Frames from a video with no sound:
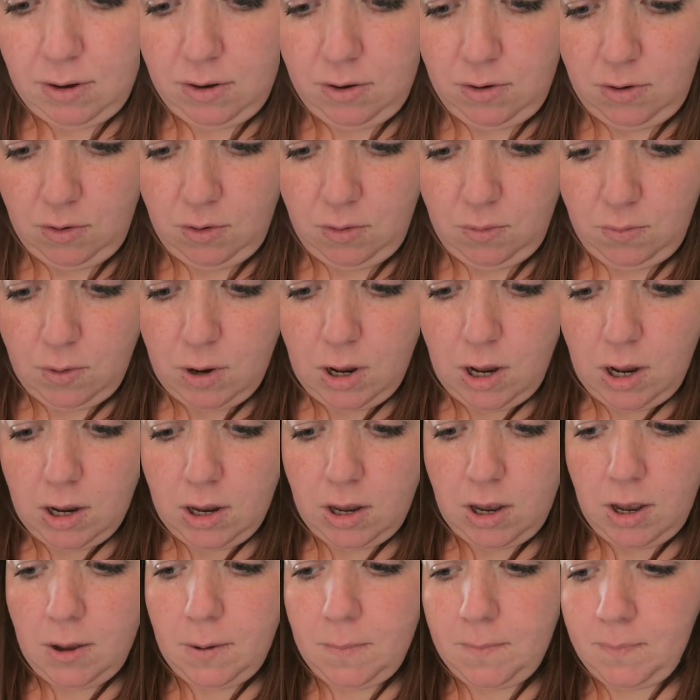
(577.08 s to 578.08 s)
will not work.
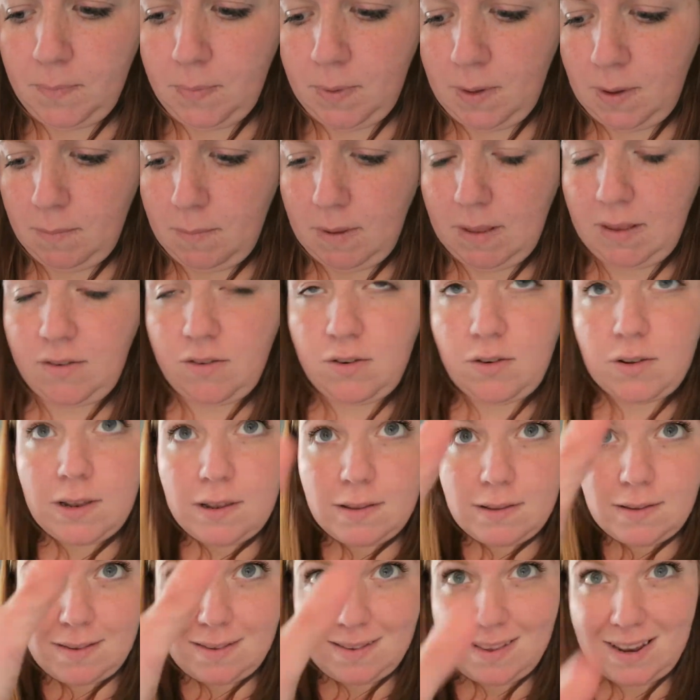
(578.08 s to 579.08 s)
But it's only
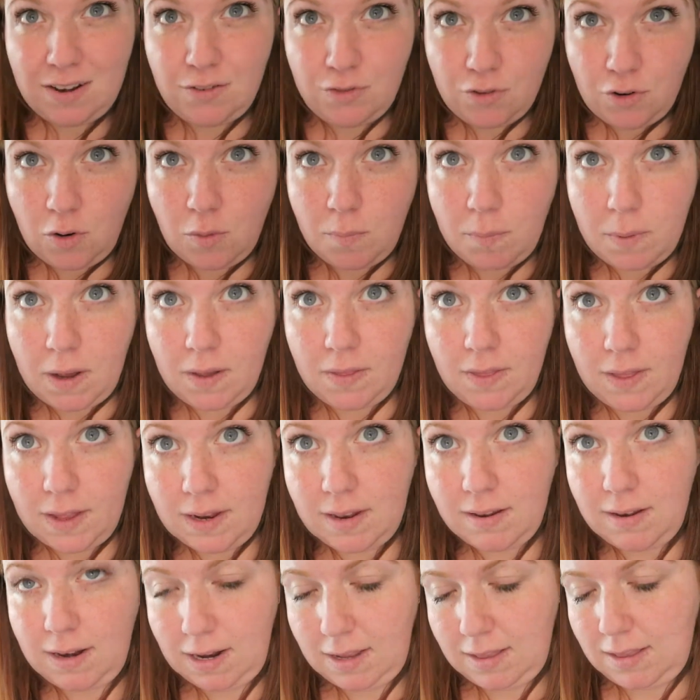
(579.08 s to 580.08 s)
the central part that
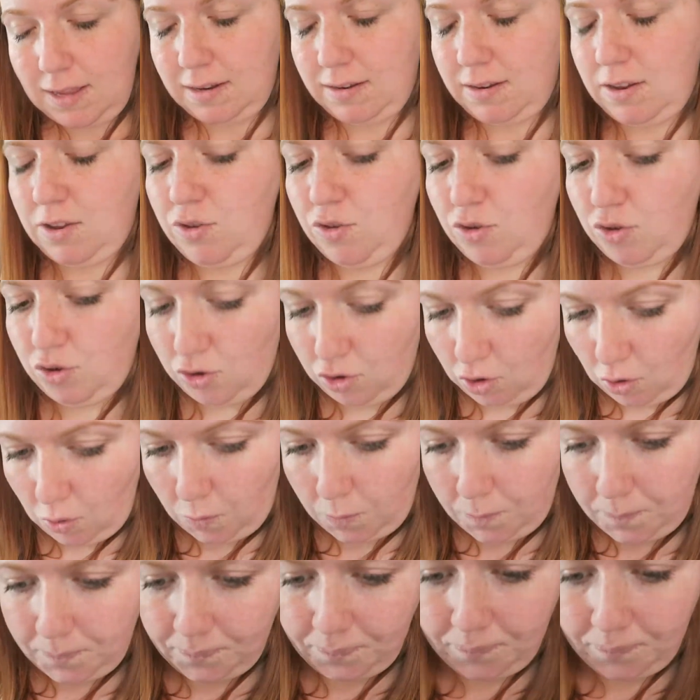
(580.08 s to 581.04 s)
is like that. So,